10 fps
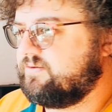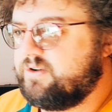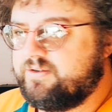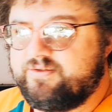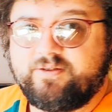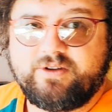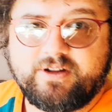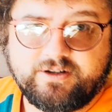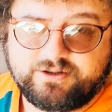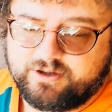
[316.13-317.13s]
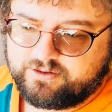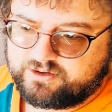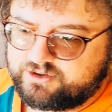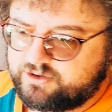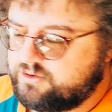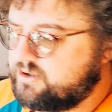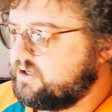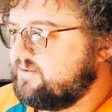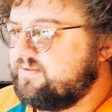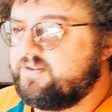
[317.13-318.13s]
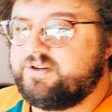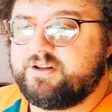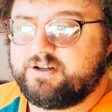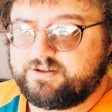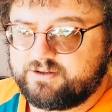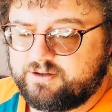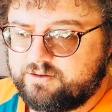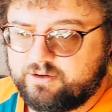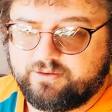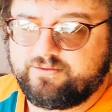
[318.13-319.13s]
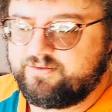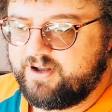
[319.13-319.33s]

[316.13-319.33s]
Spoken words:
If you have $50,000, start looking at $50,000 or